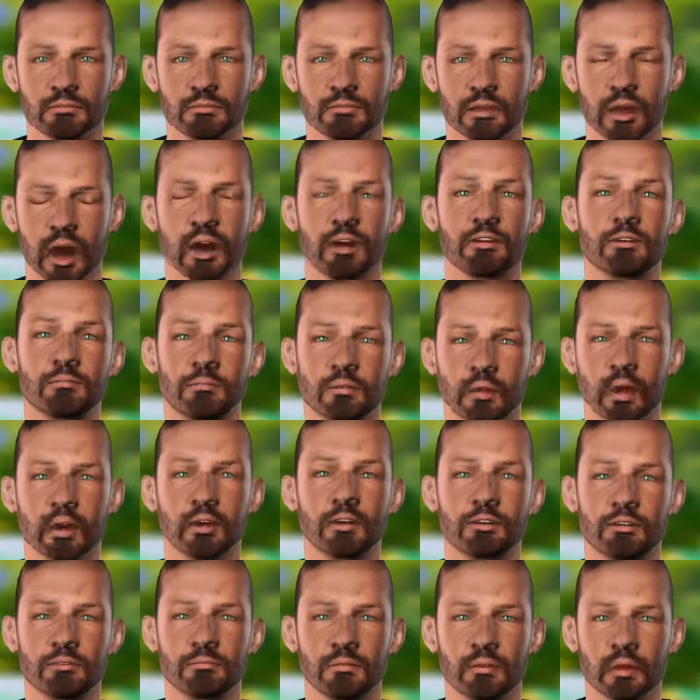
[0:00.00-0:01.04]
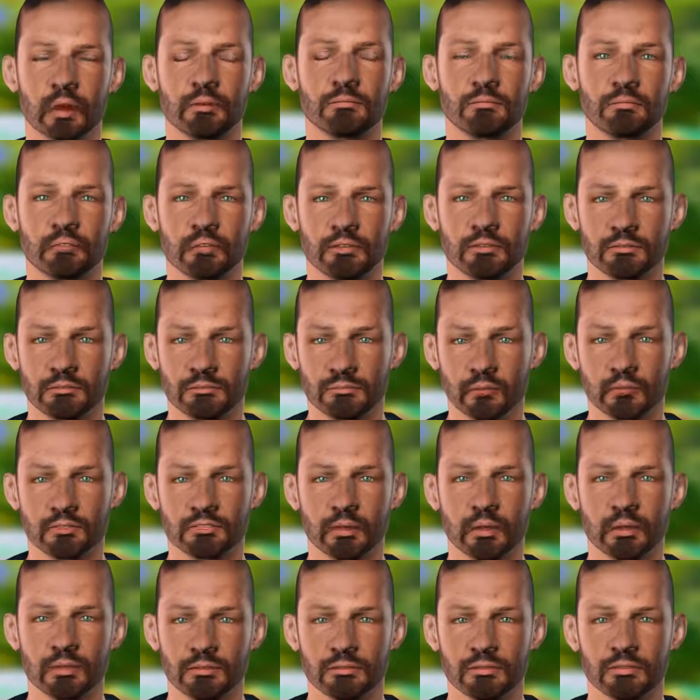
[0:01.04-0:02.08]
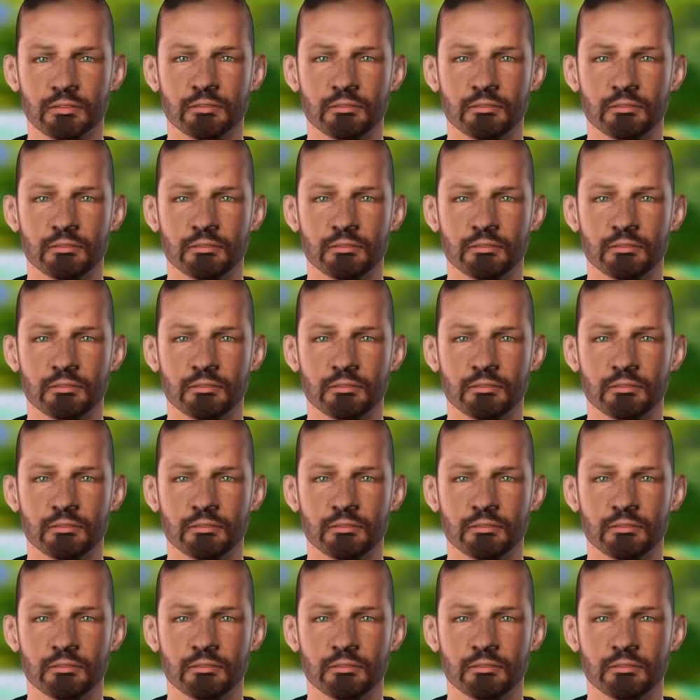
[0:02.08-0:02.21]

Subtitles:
No, I've confiscated your stuff.